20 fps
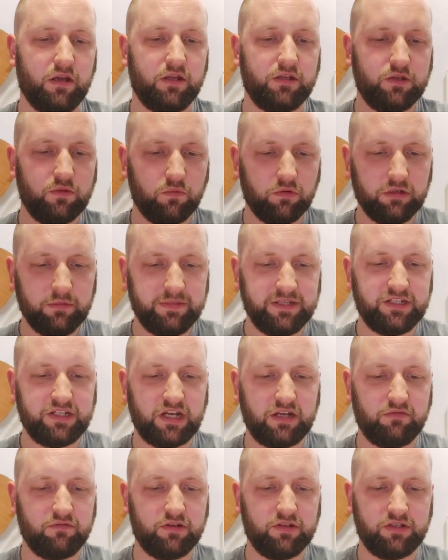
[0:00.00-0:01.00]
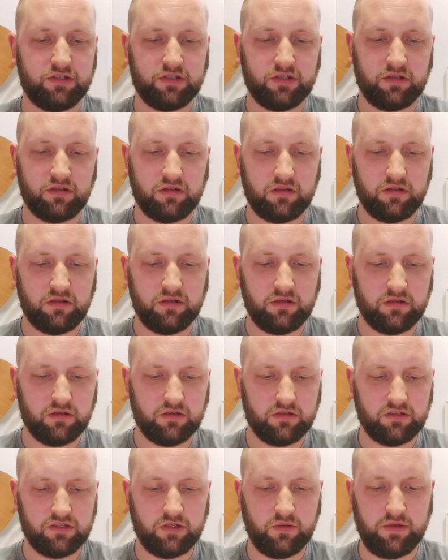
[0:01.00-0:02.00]
And you want to be generous
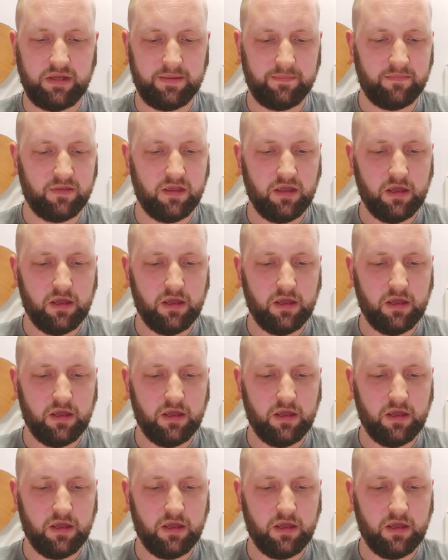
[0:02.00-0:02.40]
to it